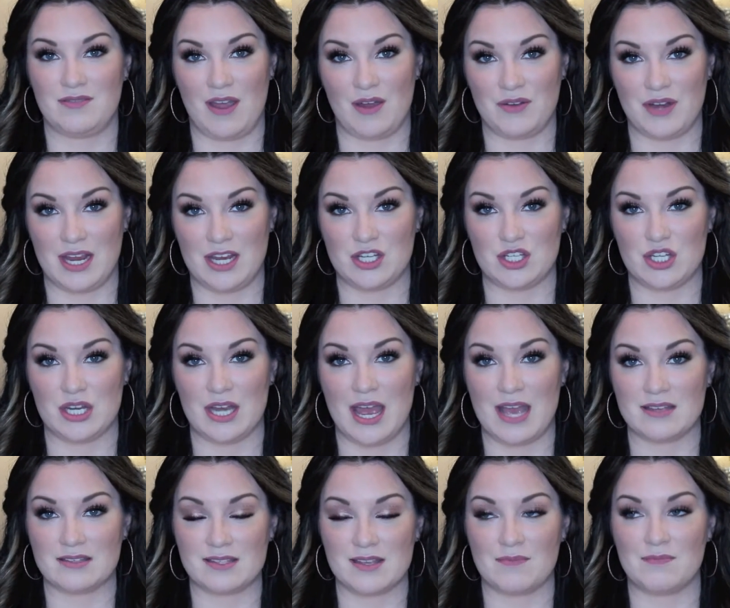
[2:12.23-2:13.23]
foundation
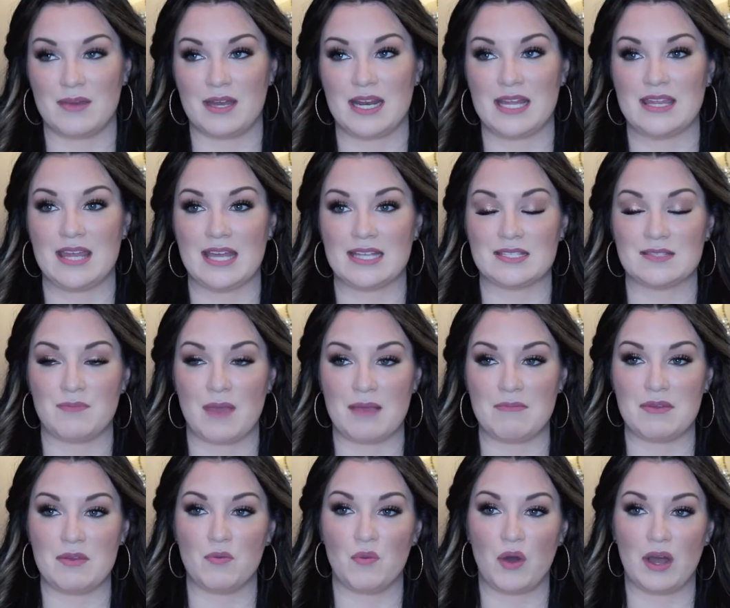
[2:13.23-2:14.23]
as somebody that's
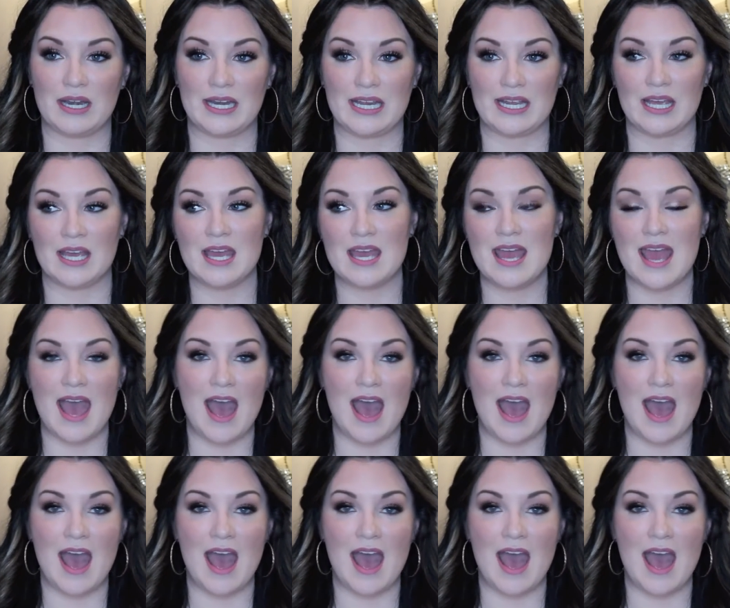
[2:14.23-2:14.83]
maybe wanting